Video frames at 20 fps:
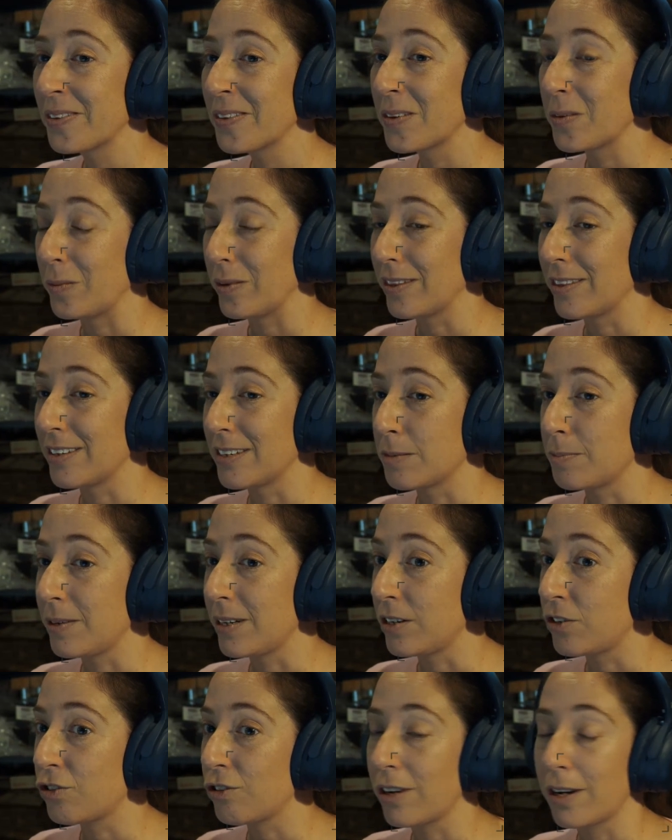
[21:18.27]
with this
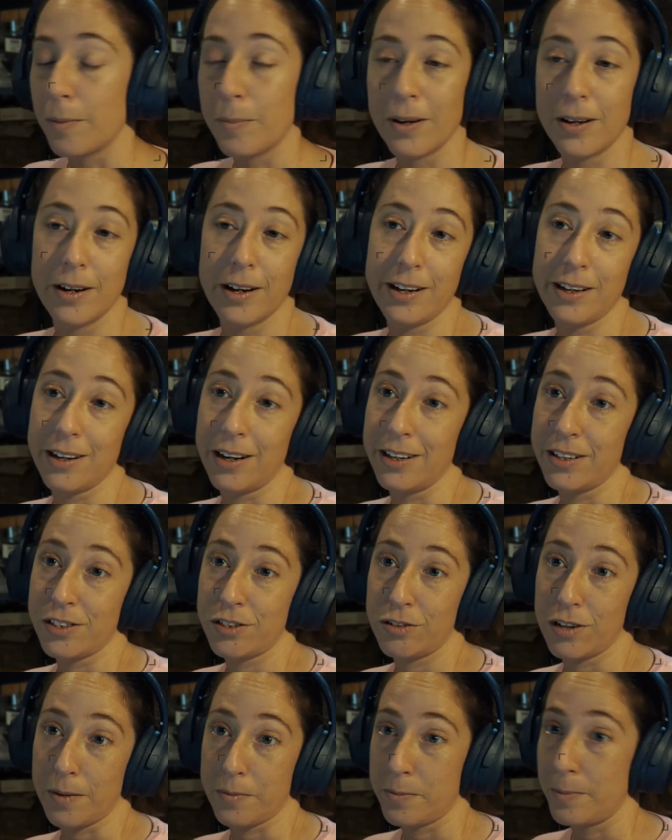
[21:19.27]
big trip, and I
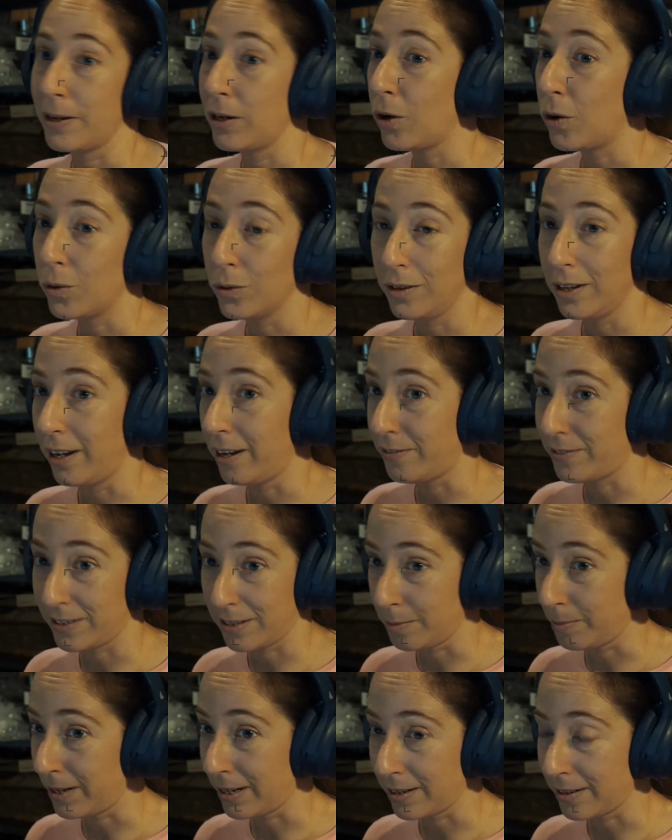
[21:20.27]
strapped my whole life to
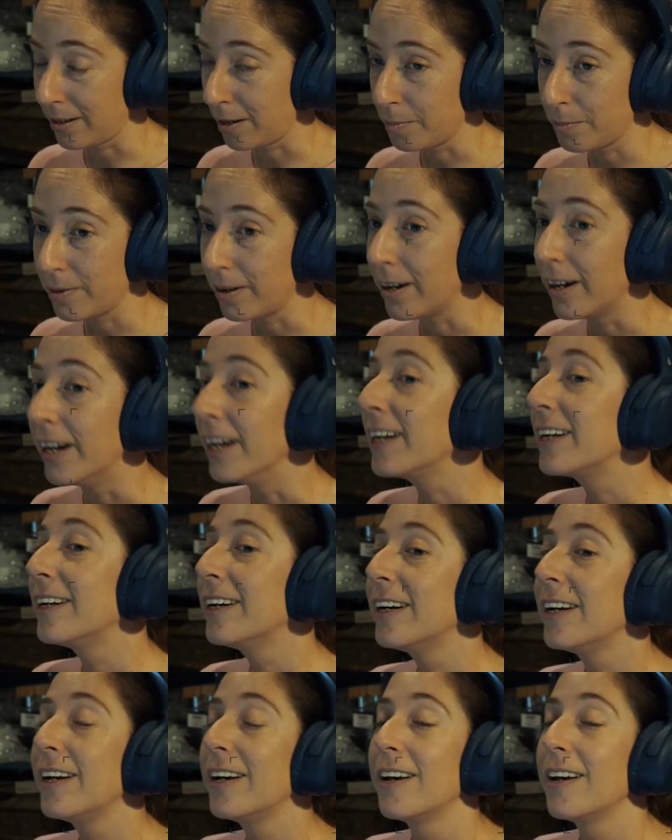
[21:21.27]
the back of that bike.